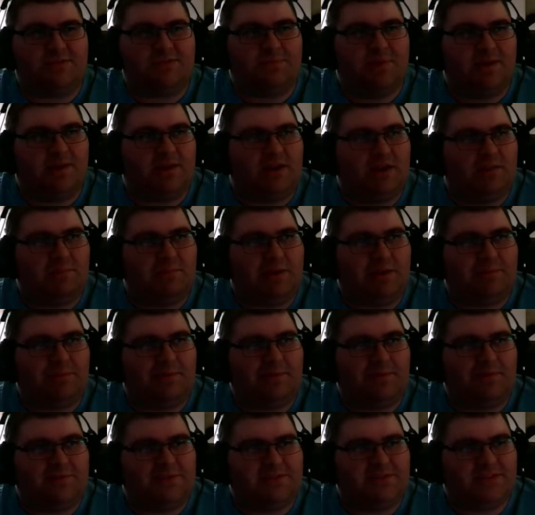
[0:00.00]
my combat
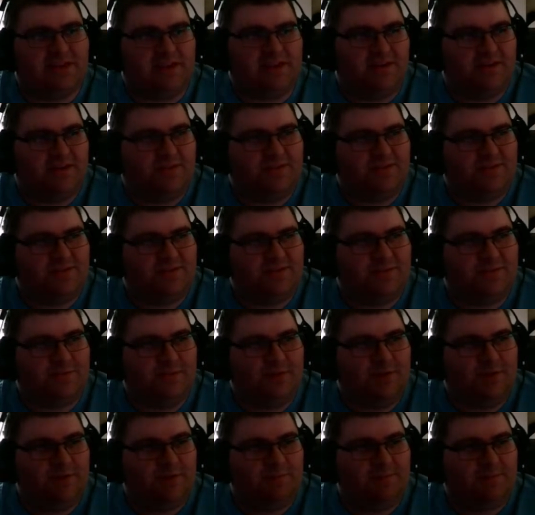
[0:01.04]
buff is down.
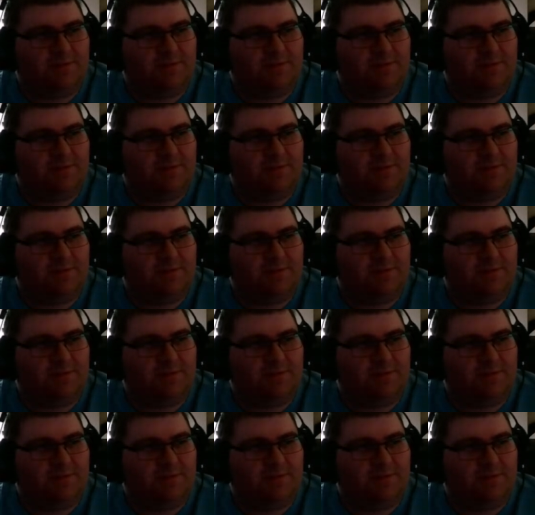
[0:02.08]
Rip.